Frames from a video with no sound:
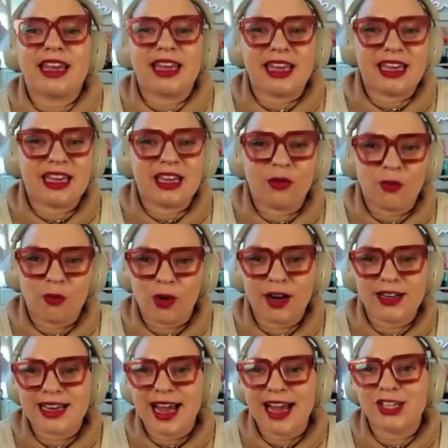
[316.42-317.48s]
He
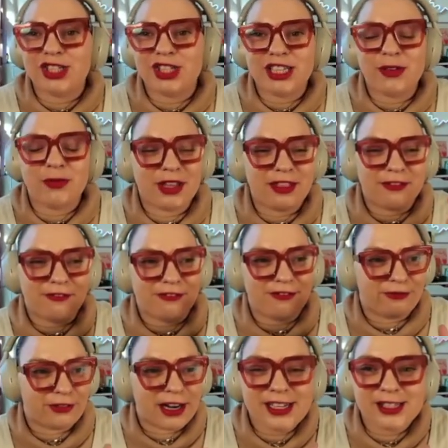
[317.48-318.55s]
worked actually with
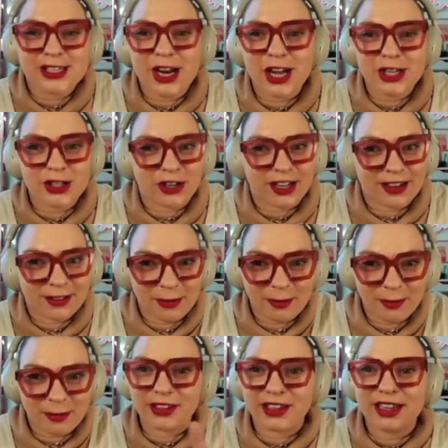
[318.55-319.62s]
Frank Sinatra,
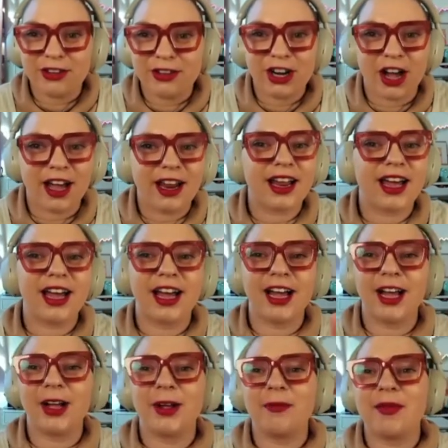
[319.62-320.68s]
believe it or not.
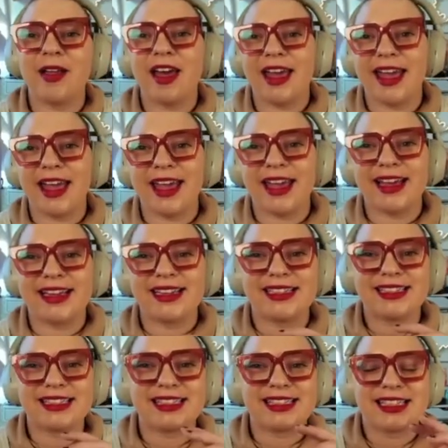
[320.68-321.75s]

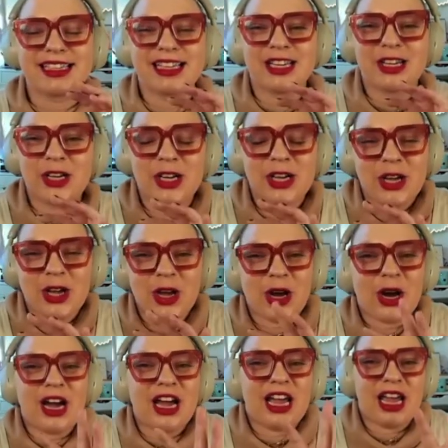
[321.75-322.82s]
And
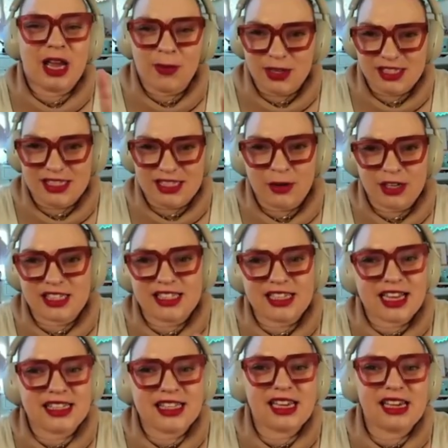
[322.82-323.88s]
they were
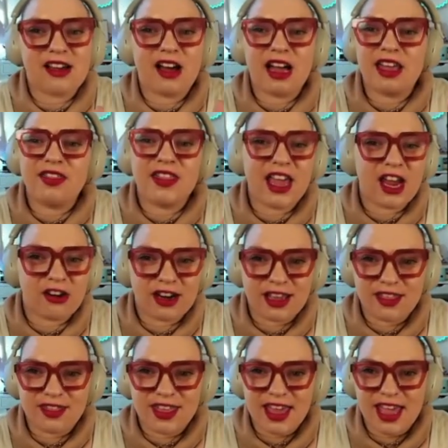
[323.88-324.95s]
discussing in the
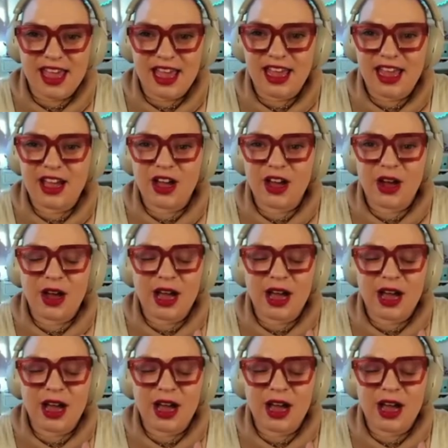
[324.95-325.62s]
era, they